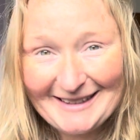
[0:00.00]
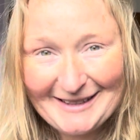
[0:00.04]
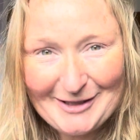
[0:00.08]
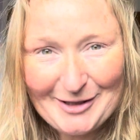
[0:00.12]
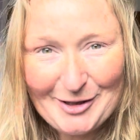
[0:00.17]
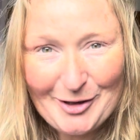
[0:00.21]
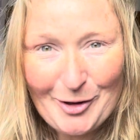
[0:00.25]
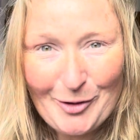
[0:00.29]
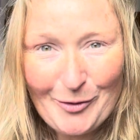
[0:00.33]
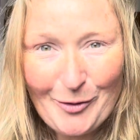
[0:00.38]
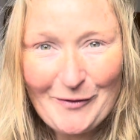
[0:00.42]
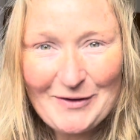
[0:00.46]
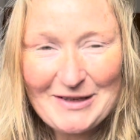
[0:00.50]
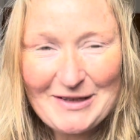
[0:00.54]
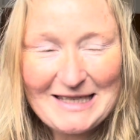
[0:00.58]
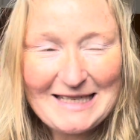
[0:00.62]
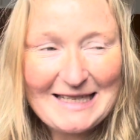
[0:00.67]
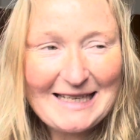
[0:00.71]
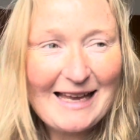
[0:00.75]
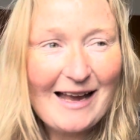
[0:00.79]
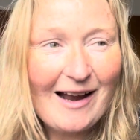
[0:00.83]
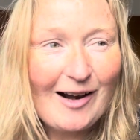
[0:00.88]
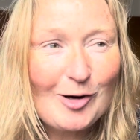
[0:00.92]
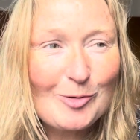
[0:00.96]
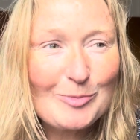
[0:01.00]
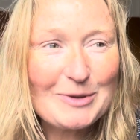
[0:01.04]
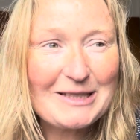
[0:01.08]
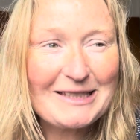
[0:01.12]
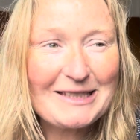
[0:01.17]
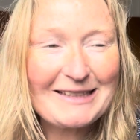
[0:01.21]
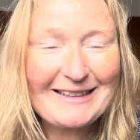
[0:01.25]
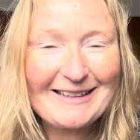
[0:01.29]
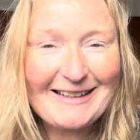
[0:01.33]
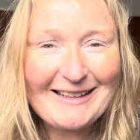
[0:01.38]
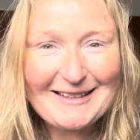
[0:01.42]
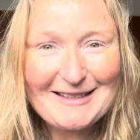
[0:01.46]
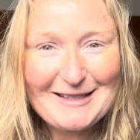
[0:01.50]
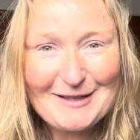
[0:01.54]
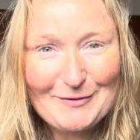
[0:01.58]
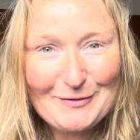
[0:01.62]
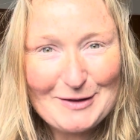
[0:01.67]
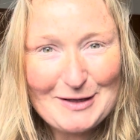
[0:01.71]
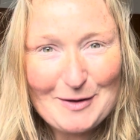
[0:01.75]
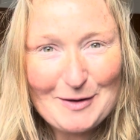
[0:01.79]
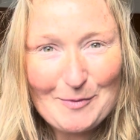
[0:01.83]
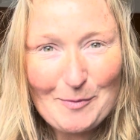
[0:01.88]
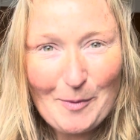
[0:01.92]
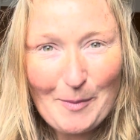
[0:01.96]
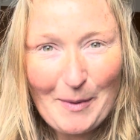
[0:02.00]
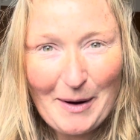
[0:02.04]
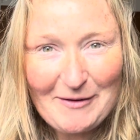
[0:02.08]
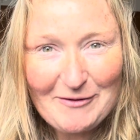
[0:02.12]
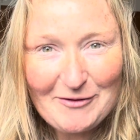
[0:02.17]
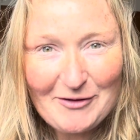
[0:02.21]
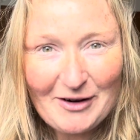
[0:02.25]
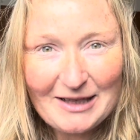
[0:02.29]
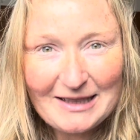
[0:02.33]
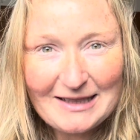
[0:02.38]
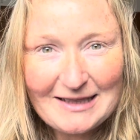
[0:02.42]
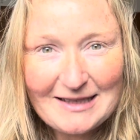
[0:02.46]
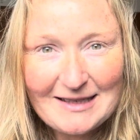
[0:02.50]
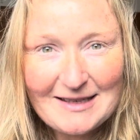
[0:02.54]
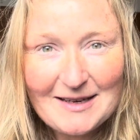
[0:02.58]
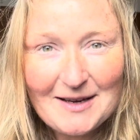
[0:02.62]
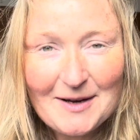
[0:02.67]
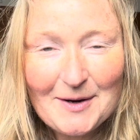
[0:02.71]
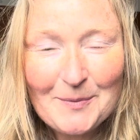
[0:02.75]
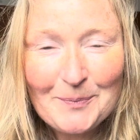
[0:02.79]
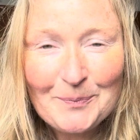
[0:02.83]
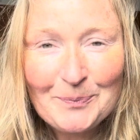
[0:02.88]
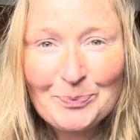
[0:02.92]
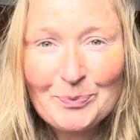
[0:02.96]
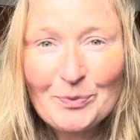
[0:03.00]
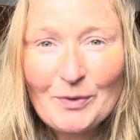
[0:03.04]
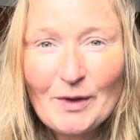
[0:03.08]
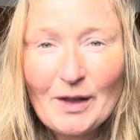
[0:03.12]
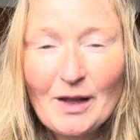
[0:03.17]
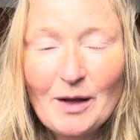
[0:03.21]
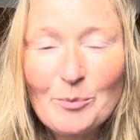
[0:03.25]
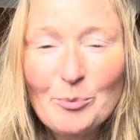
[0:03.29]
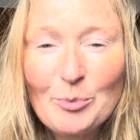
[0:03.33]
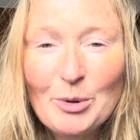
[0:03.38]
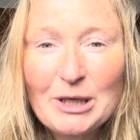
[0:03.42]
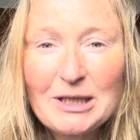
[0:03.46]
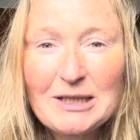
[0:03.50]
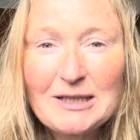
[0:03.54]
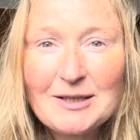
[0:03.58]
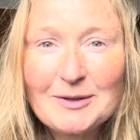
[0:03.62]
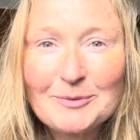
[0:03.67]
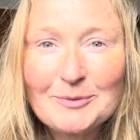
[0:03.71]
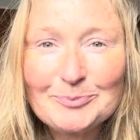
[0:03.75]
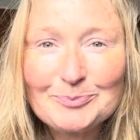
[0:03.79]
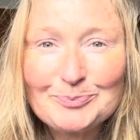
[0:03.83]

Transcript: no, obviously carob didn't cut it for some of my friends. But